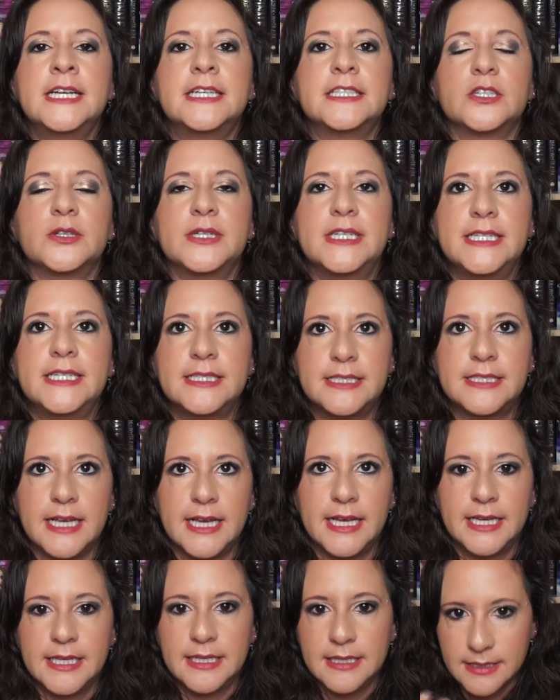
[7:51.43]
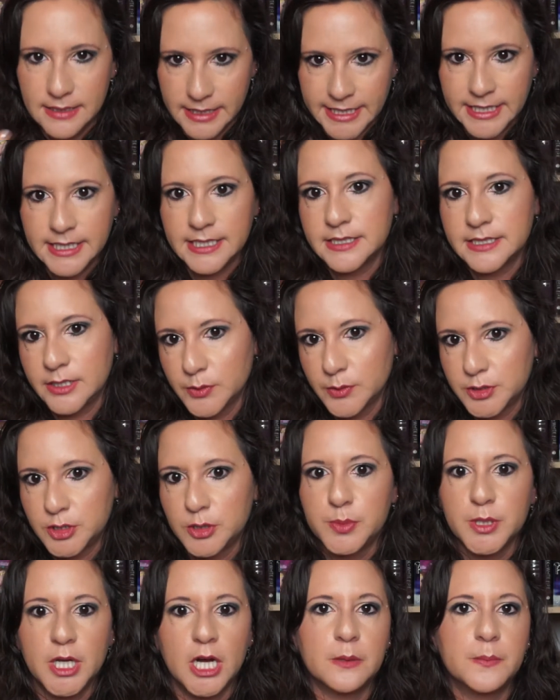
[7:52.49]
there is a link in the
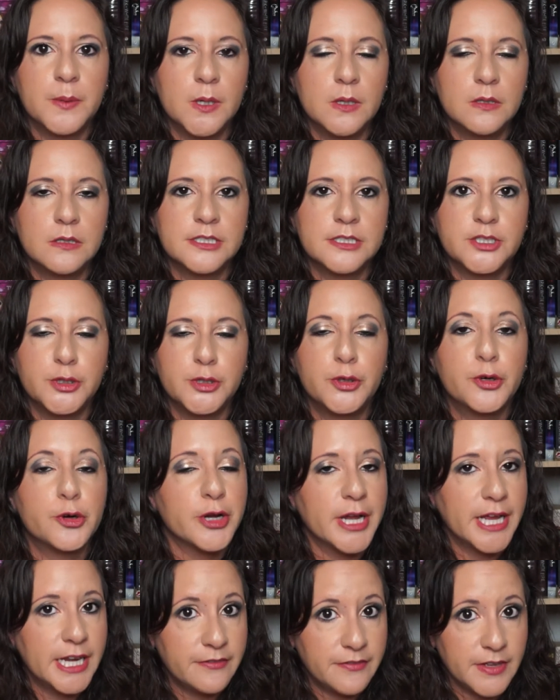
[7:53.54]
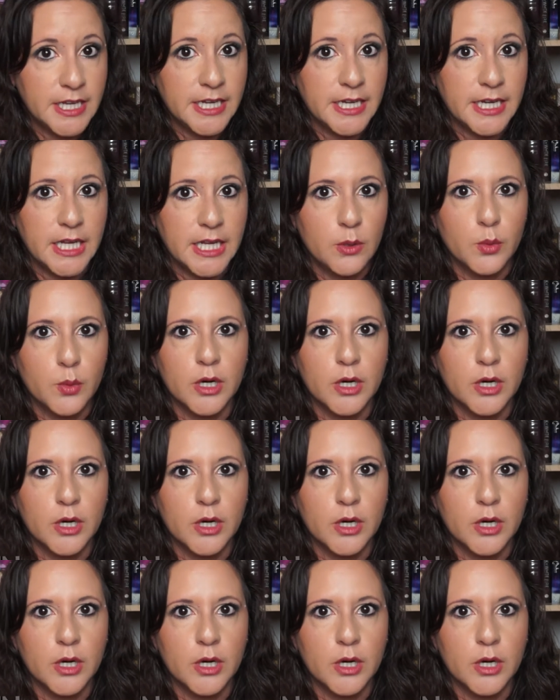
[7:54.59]
original blog post to Creative Indie,